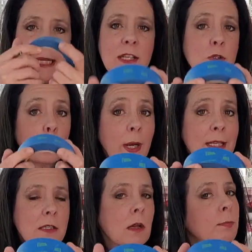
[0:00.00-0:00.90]
it's
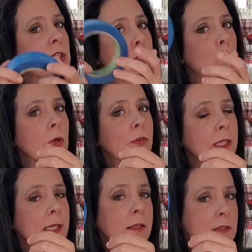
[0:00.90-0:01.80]
great stuff, but you will
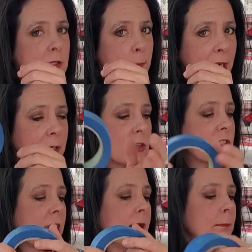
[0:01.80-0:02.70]
need some painter's
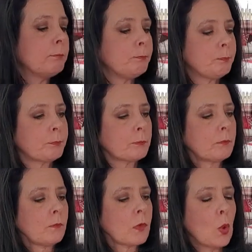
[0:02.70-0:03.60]
tape
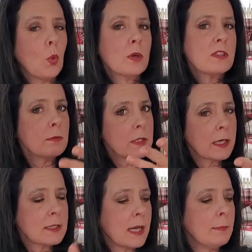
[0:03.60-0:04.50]
or some
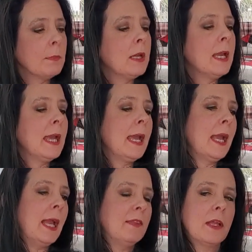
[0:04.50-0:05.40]
duct tape.
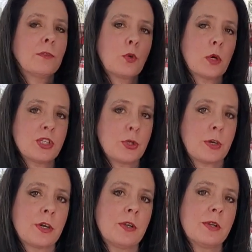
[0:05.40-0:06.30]
And then of course
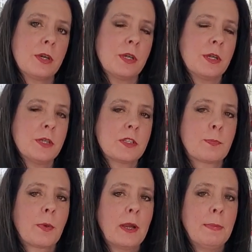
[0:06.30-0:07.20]
your
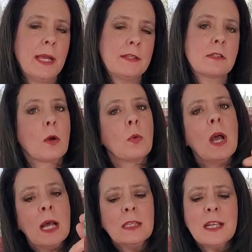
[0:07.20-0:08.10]
spray base. So
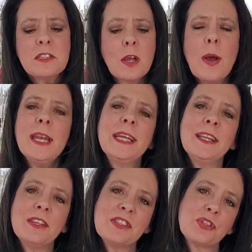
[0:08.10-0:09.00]
let's go ahead and
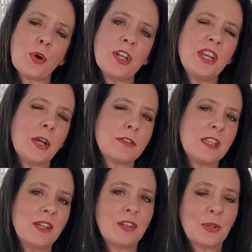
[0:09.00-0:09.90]
get this started, and I'll
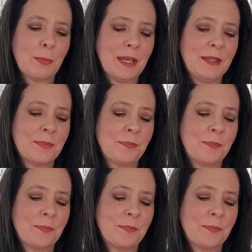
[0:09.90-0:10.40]
see you in a little bit.